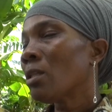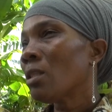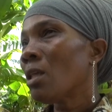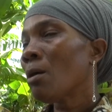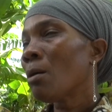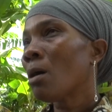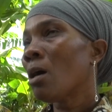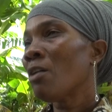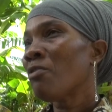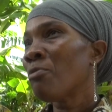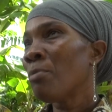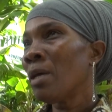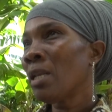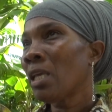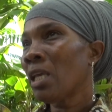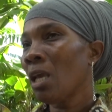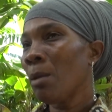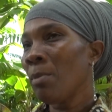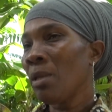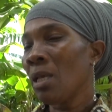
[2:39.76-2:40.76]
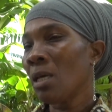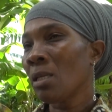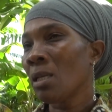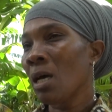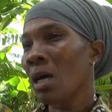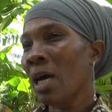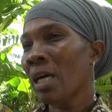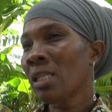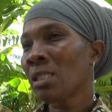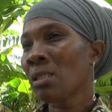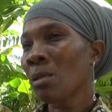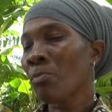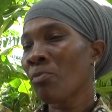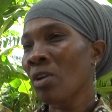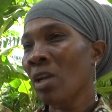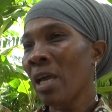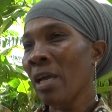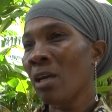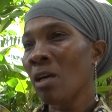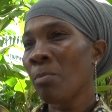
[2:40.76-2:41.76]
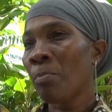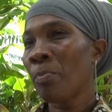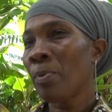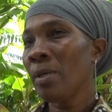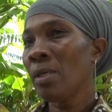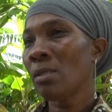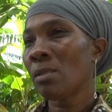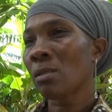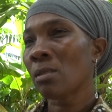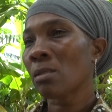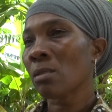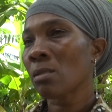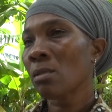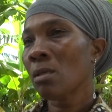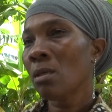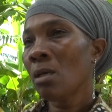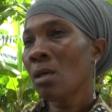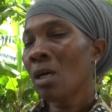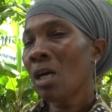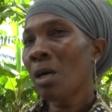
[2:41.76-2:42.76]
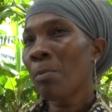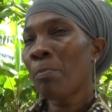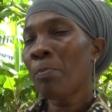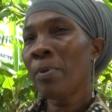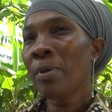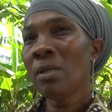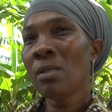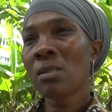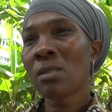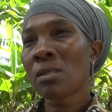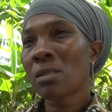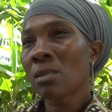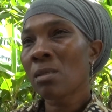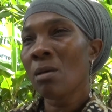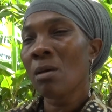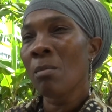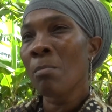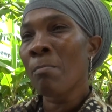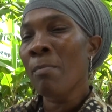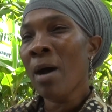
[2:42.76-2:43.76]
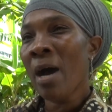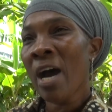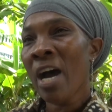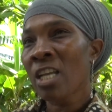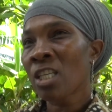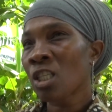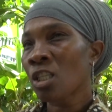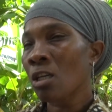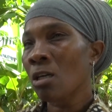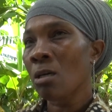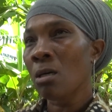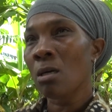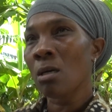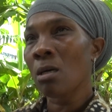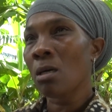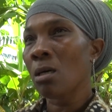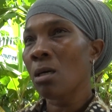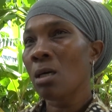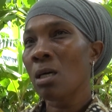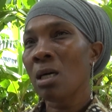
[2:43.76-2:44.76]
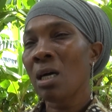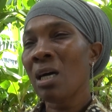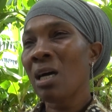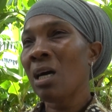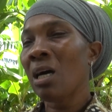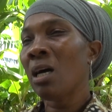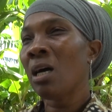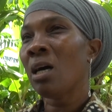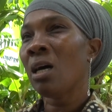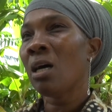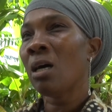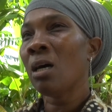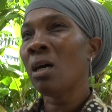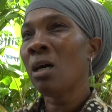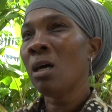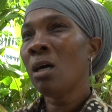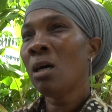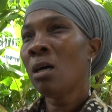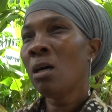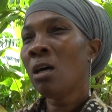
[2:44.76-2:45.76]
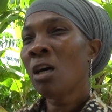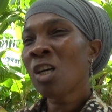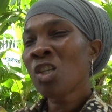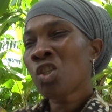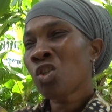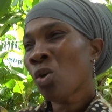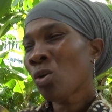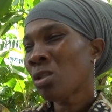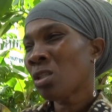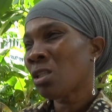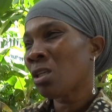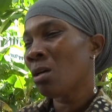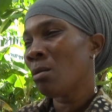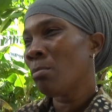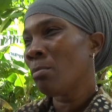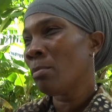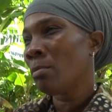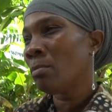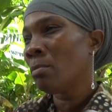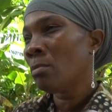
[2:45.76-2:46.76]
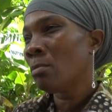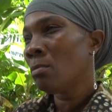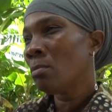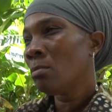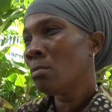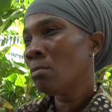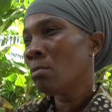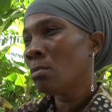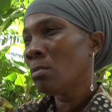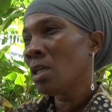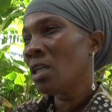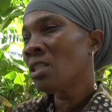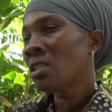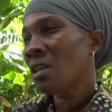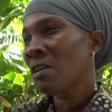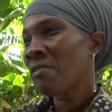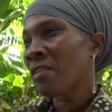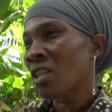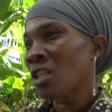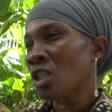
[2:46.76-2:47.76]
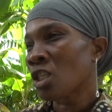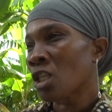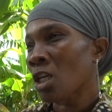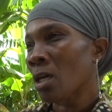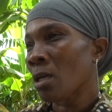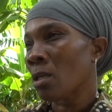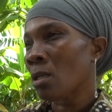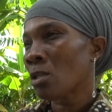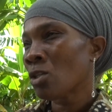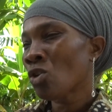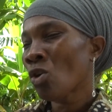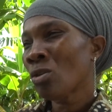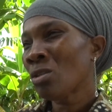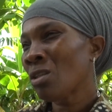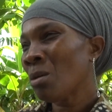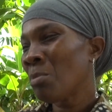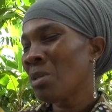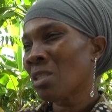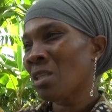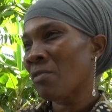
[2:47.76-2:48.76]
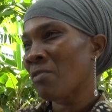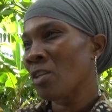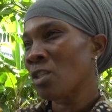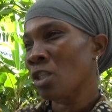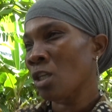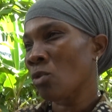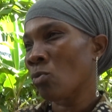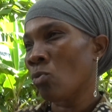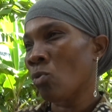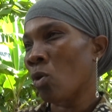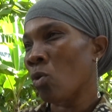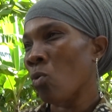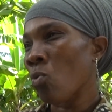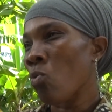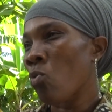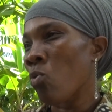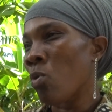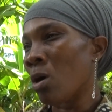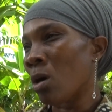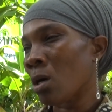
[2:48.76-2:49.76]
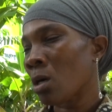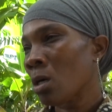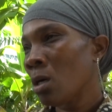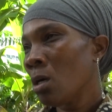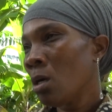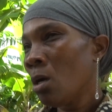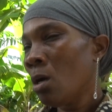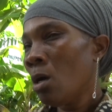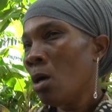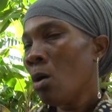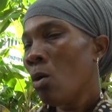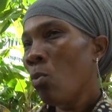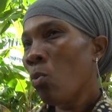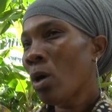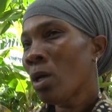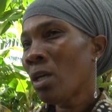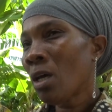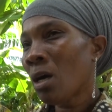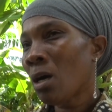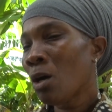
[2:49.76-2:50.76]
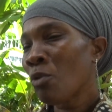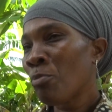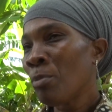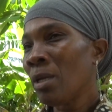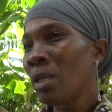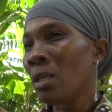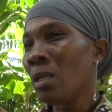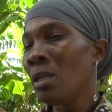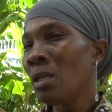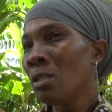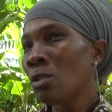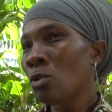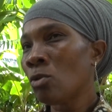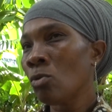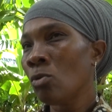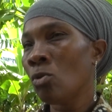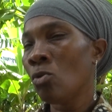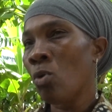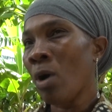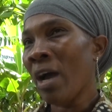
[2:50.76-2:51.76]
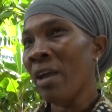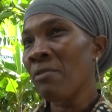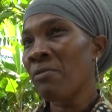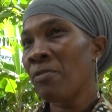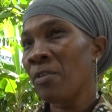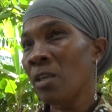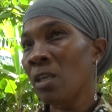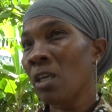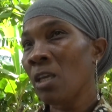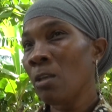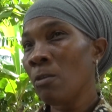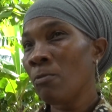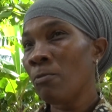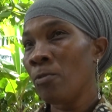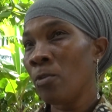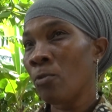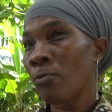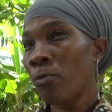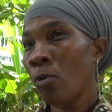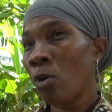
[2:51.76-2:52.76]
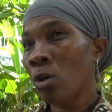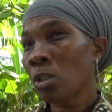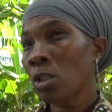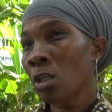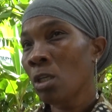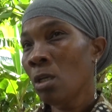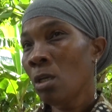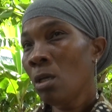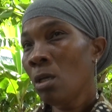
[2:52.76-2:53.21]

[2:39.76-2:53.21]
The government came in and had something like a peace march, a short-term intervention. Short-term intervention do not work. What the government needs to do, I think, in Vieux Fort